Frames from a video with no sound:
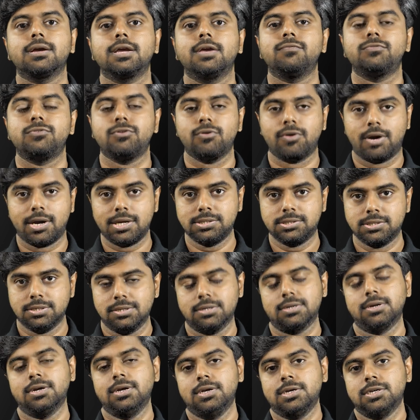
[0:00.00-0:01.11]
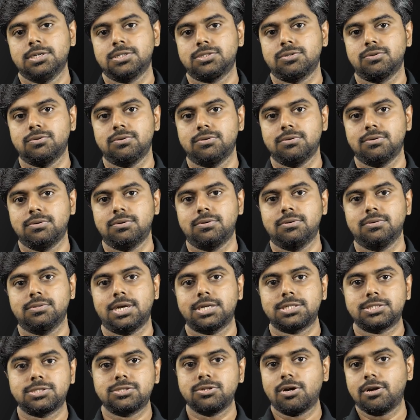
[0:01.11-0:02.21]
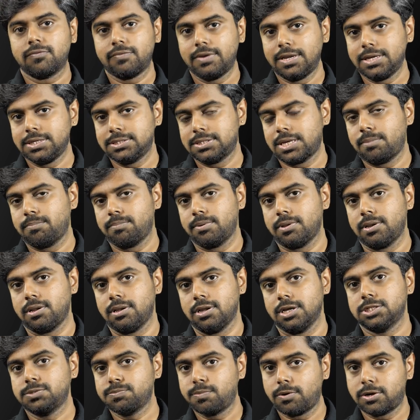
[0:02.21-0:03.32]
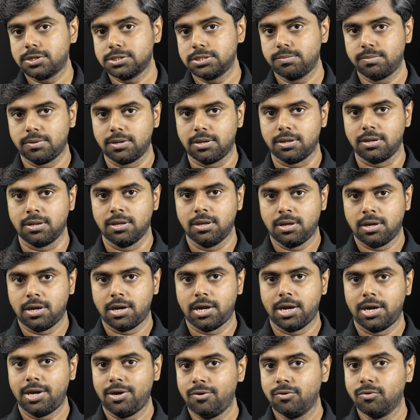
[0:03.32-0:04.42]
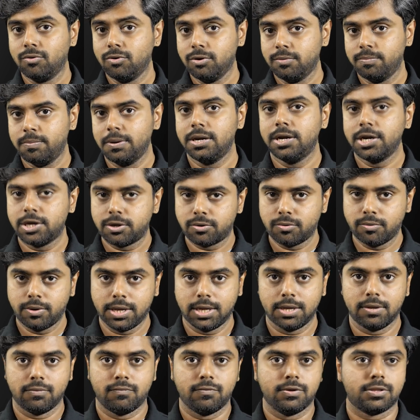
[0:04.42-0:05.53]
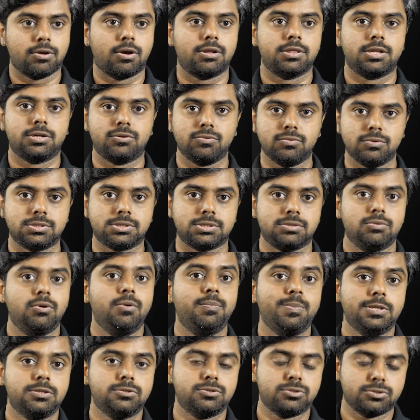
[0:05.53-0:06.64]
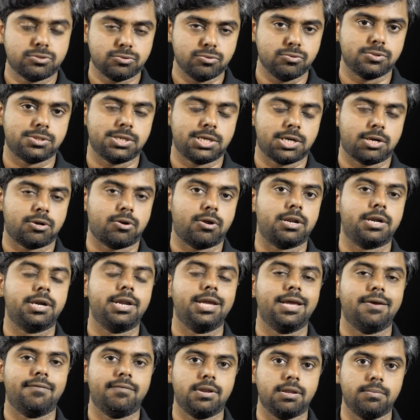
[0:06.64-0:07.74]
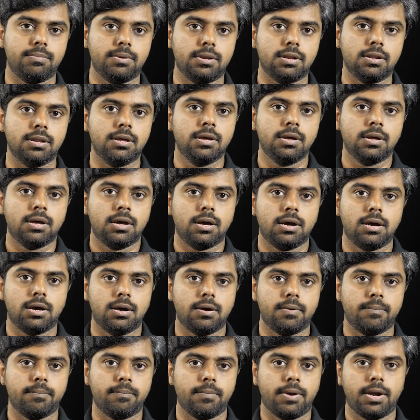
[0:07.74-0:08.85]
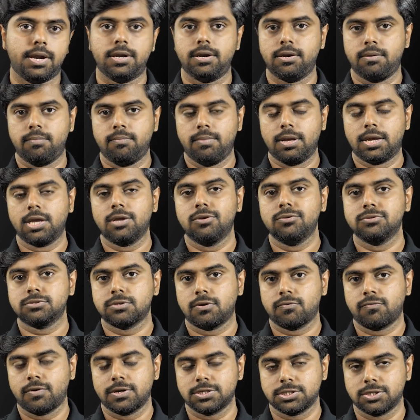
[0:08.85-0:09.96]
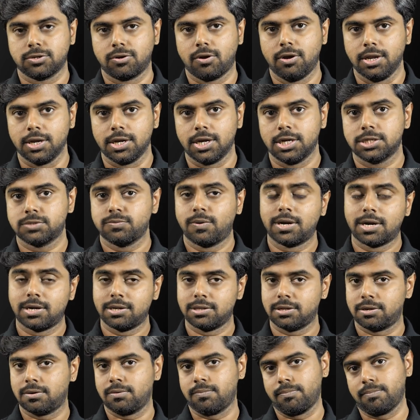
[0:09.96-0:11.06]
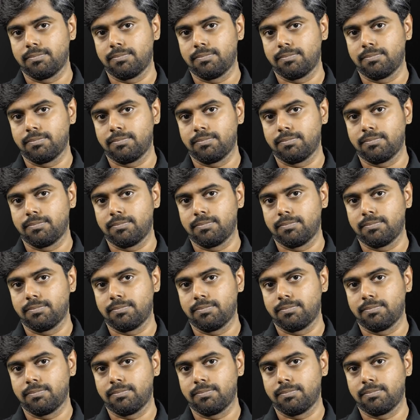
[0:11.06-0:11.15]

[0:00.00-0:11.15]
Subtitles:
gives you an answer. So that sort of an example is possible, and you could build it today with all the tools, open source tools that are already available, and making use of function calling. It's one another